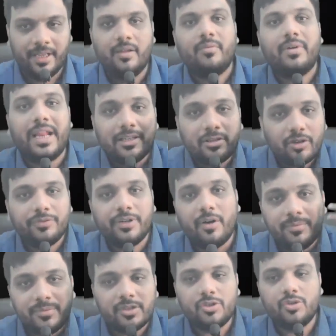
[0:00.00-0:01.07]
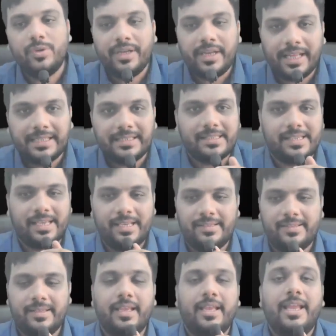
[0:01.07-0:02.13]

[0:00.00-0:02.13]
But as of now, I'm just doing an exercise.